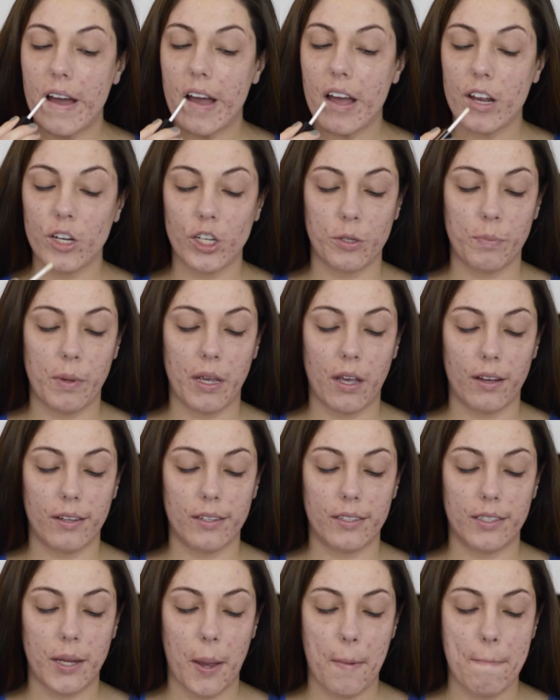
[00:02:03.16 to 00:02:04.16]
just
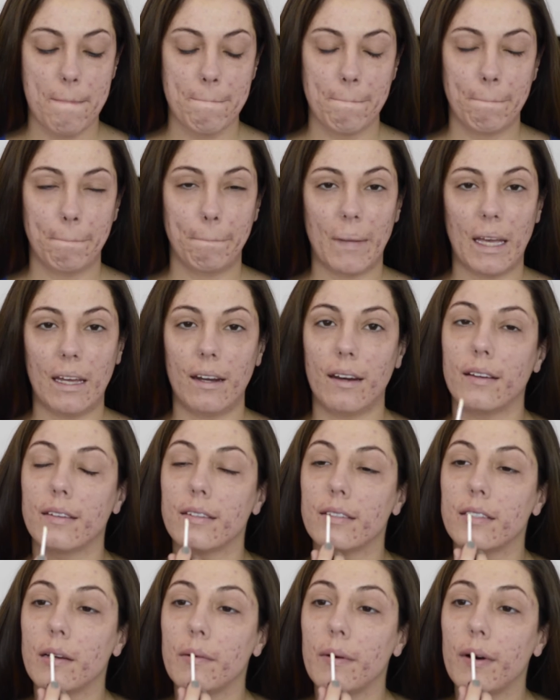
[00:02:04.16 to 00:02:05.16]
because it
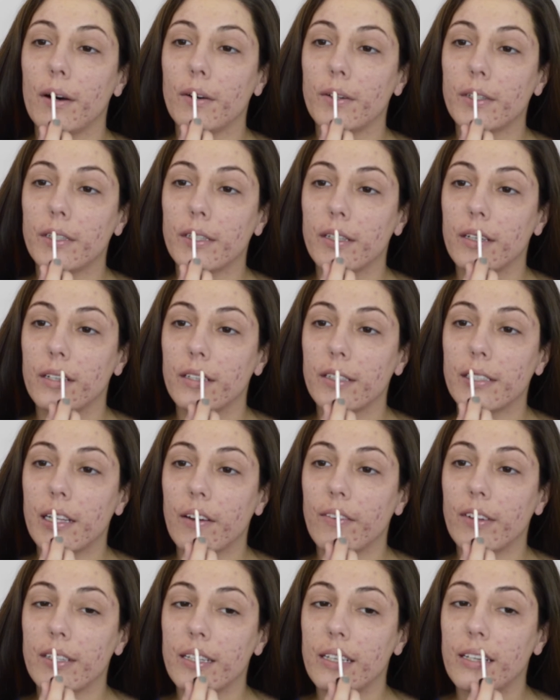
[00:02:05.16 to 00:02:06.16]
is about
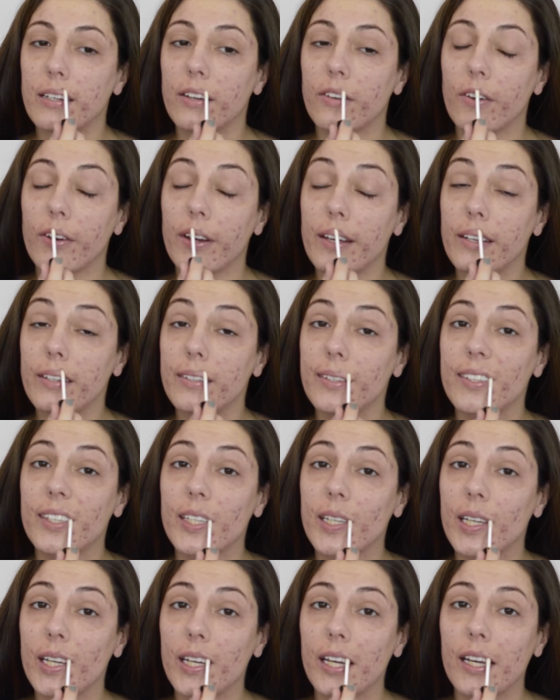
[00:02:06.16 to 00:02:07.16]
17 degrees
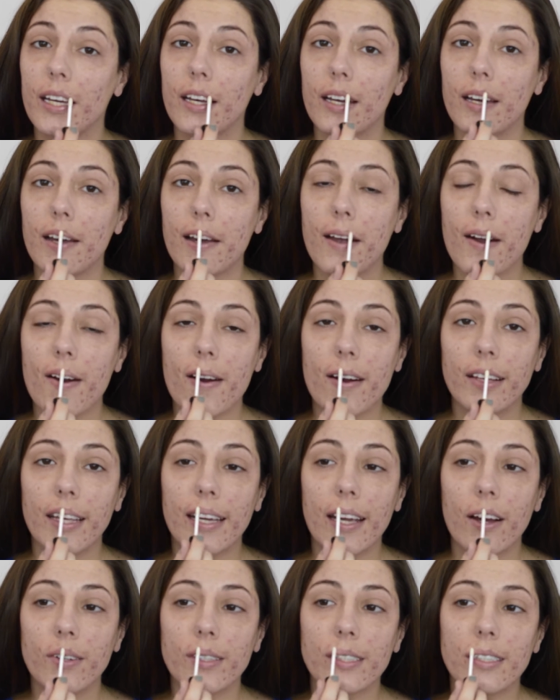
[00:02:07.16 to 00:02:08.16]
currently
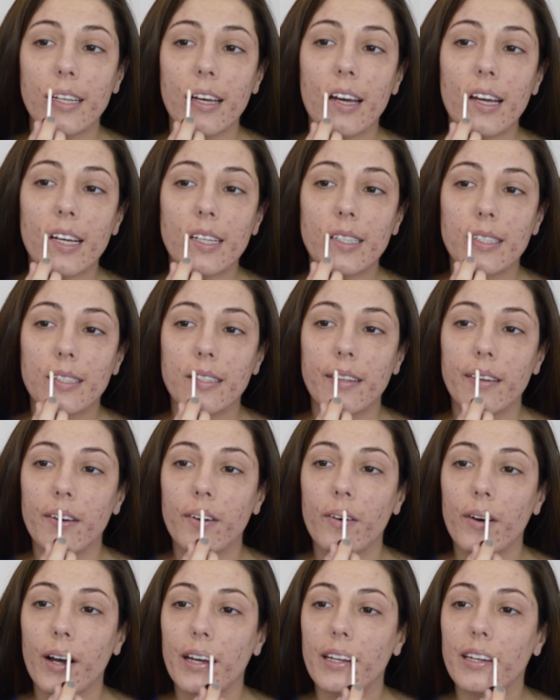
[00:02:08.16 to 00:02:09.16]
outside,
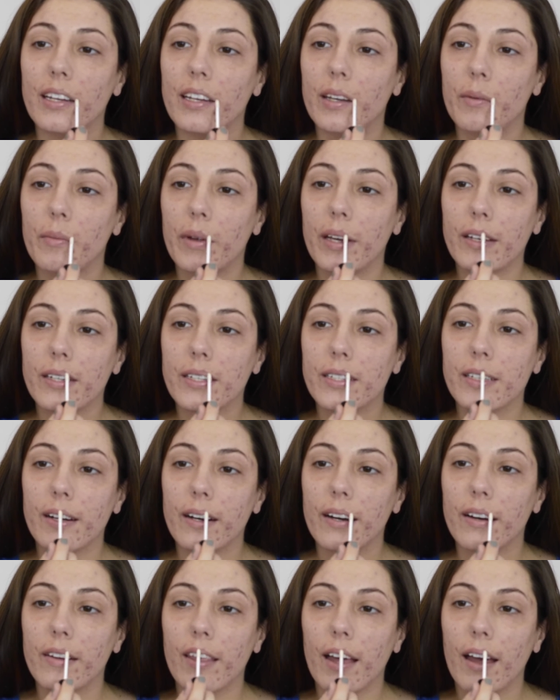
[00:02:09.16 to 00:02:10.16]
so I need to make
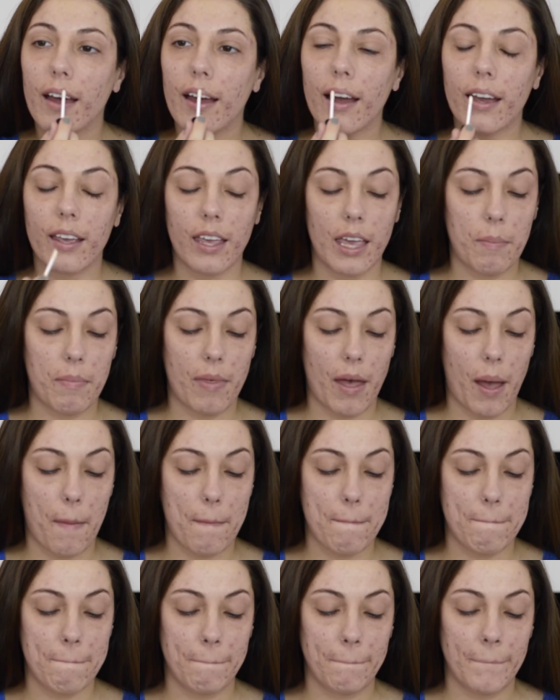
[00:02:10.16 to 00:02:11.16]
sure that I keep
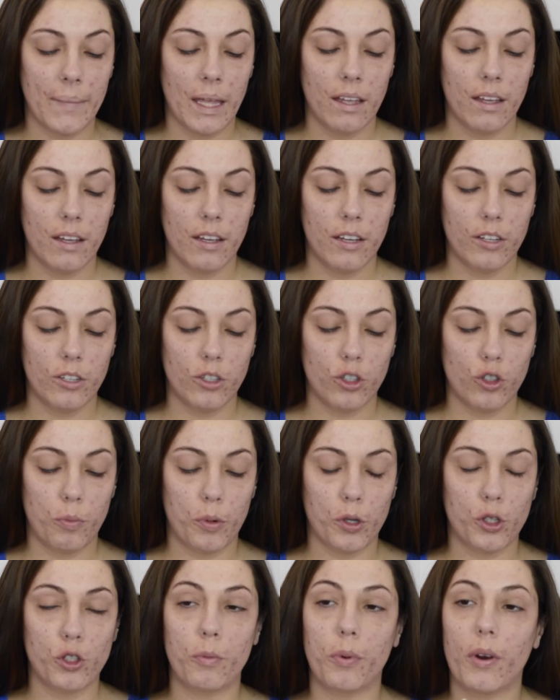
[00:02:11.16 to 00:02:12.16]
them super
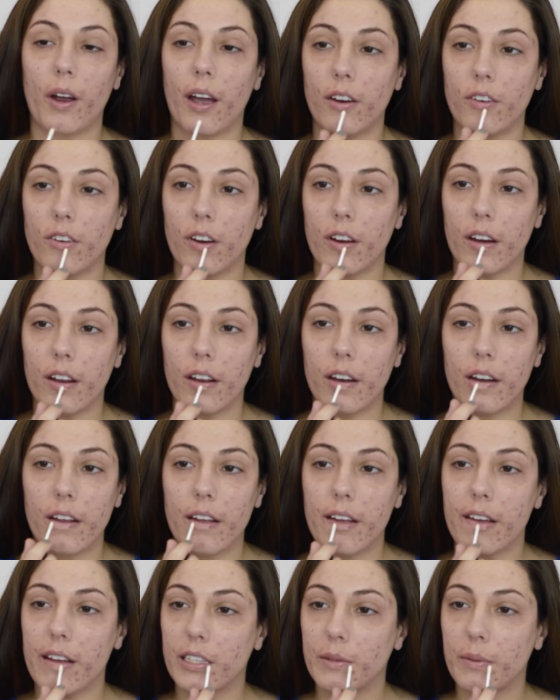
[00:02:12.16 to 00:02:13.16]
hydrated,
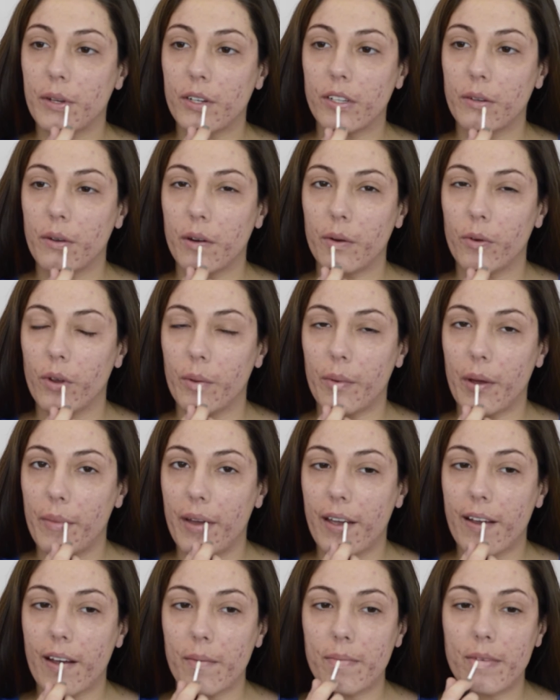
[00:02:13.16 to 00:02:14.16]
especially when I'm doing my
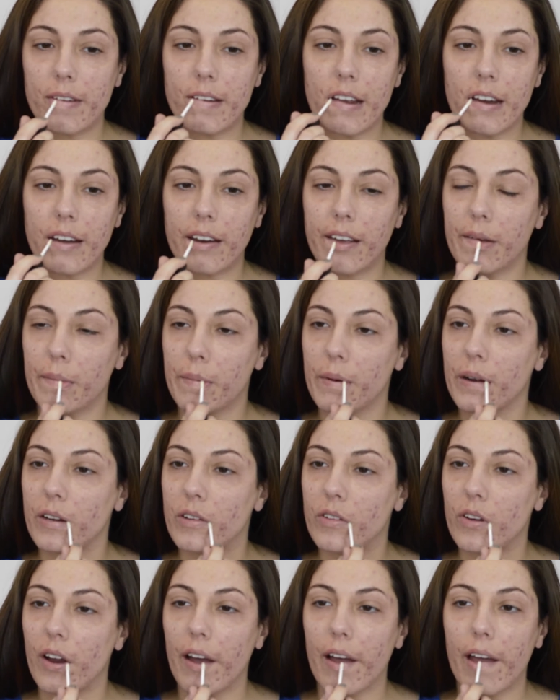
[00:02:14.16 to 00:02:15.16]
makeup. They tend to get pretty
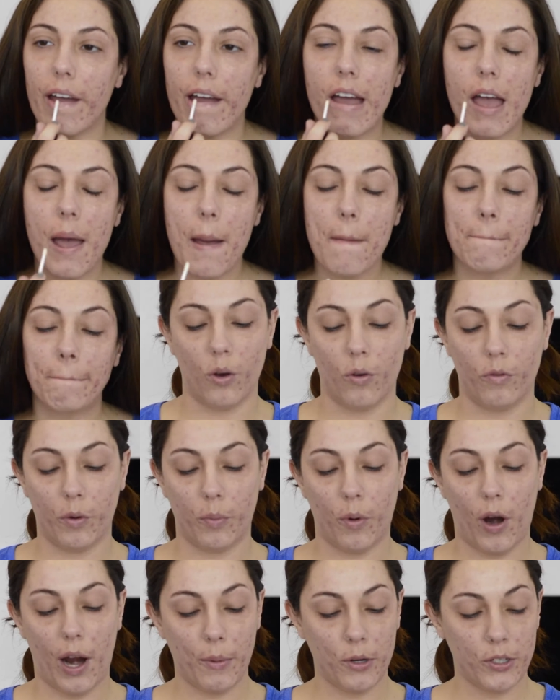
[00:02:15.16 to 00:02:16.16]
dry. So for
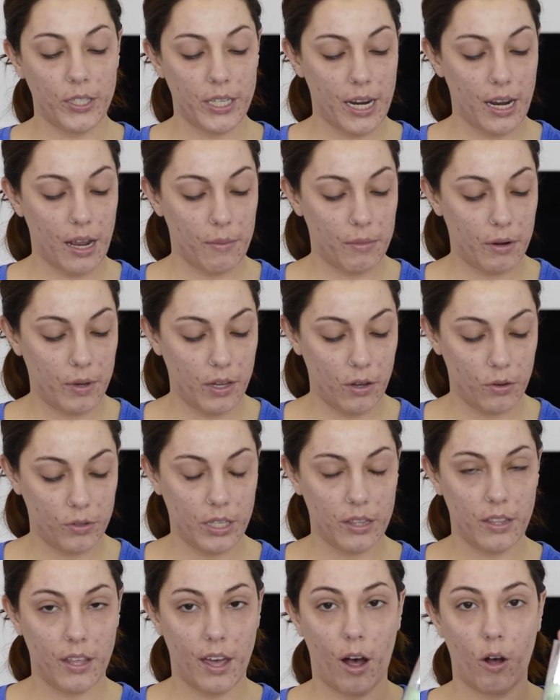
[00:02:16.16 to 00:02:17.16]
primer today, I'm going to be
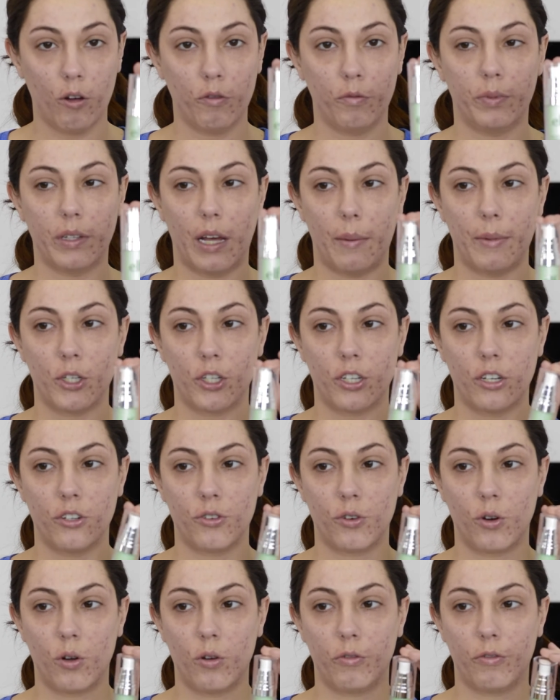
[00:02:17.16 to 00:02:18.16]
using the e.l.f. Blemish
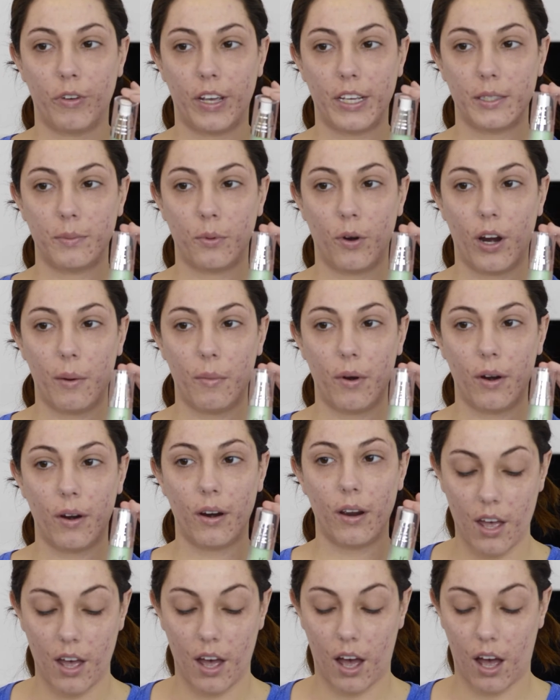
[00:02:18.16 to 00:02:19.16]
Control Face
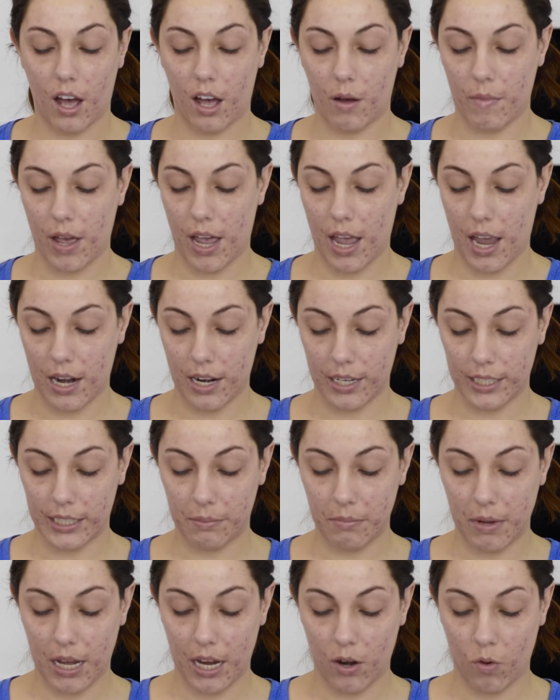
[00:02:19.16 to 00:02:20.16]
Primer, and it's
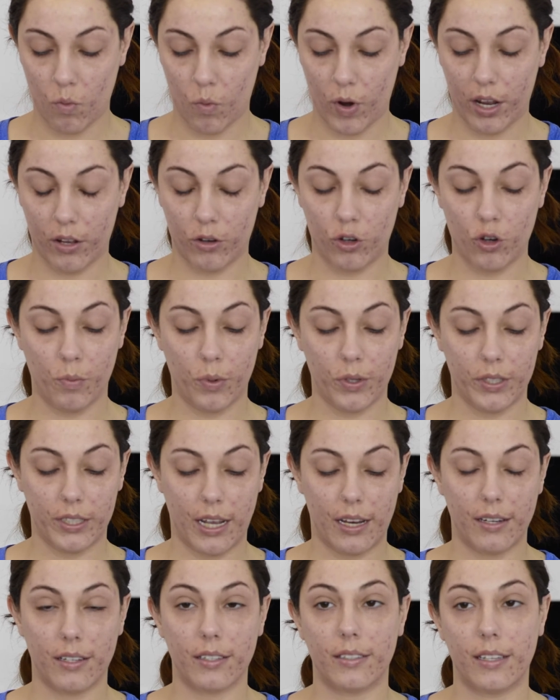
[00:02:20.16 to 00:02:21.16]
made with
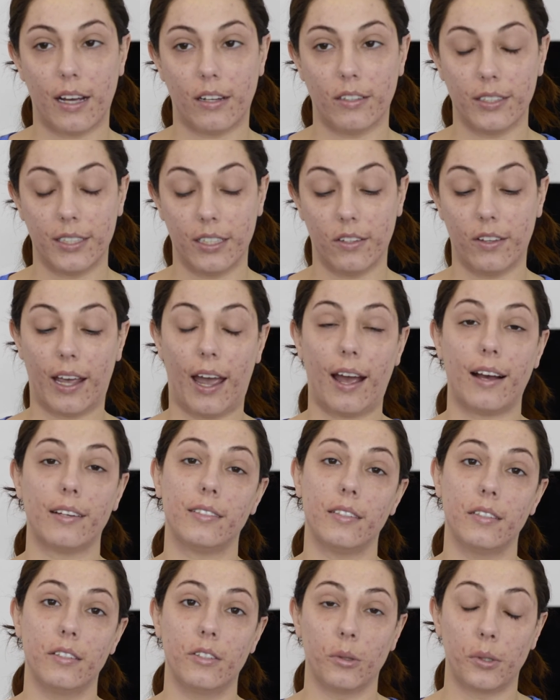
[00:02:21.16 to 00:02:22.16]
2% salicylic
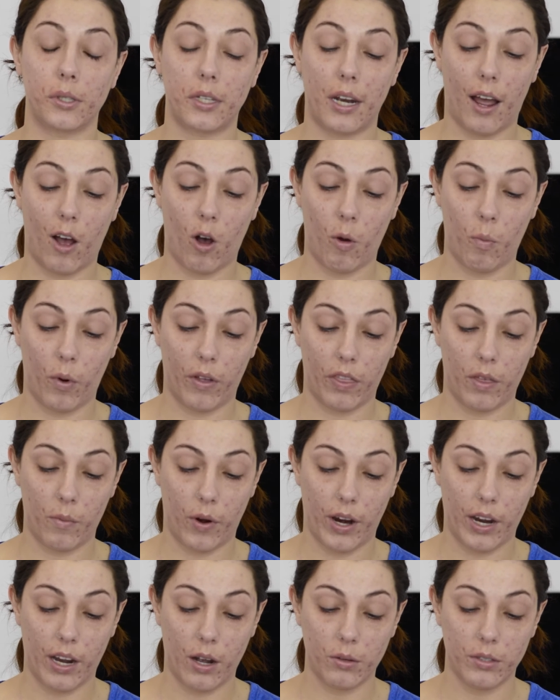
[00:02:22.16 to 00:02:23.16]
acid, so it's going to help with the
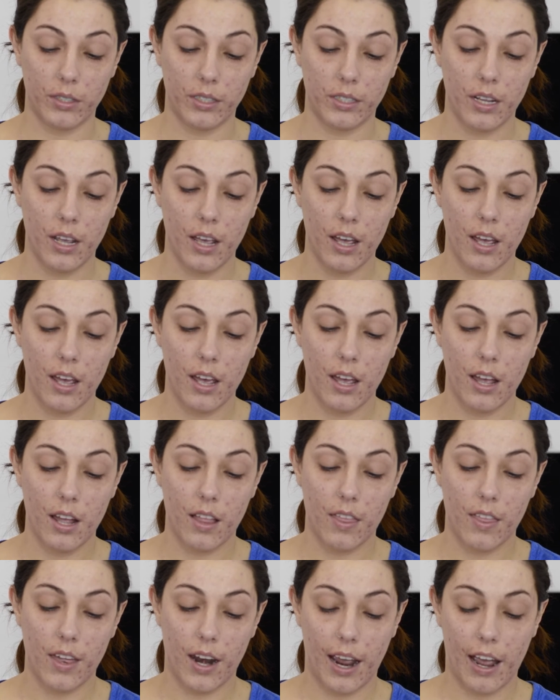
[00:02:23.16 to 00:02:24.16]
breakouts
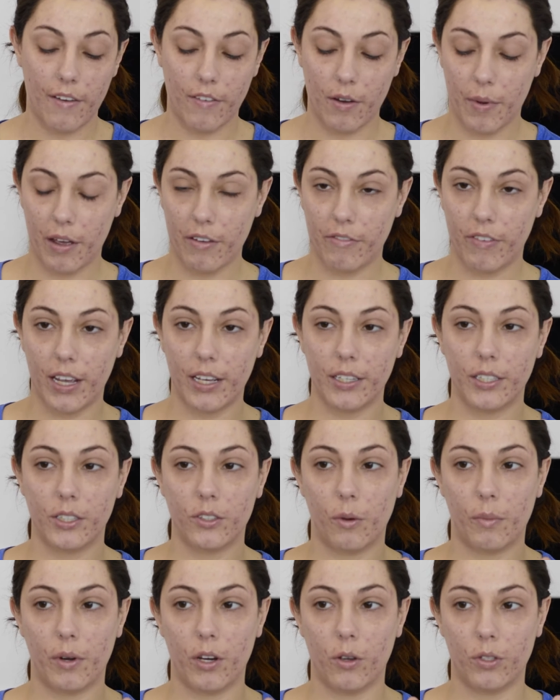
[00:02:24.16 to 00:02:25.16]
that I have on my face.
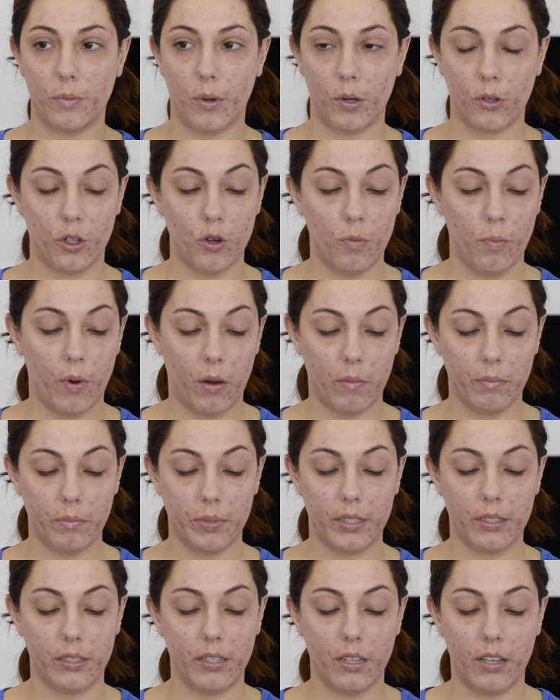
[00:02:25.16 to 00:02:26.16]
So I'm going to use about 2
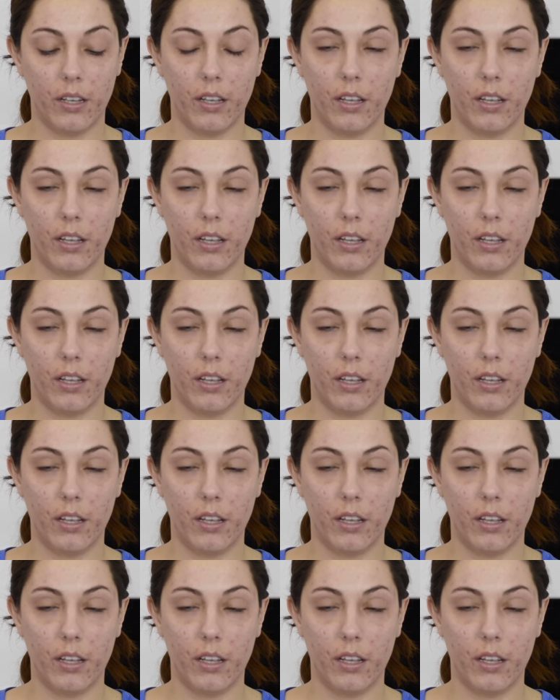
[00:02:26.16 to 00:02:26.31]
pumps,